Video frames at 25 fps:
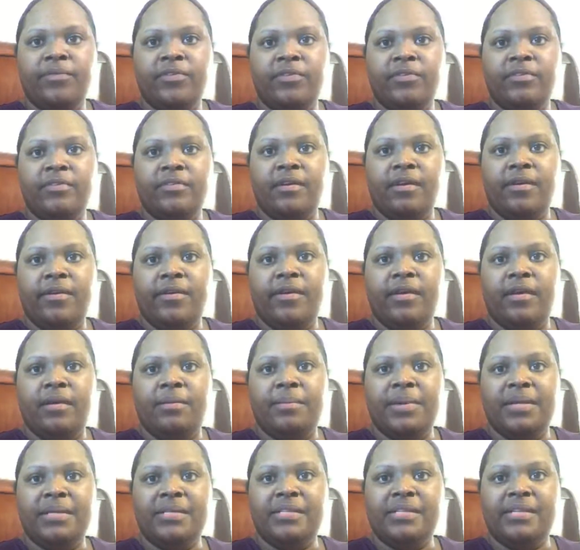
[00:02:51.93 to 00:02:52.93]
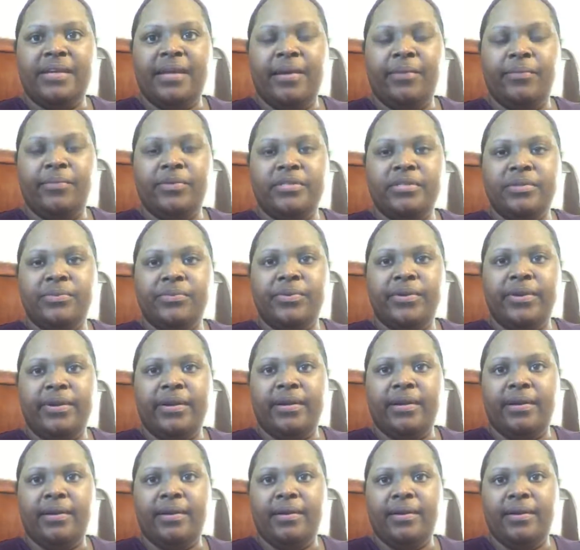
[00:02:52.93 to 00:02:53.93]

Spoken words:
Sorry, y'all, my chat wasn't working.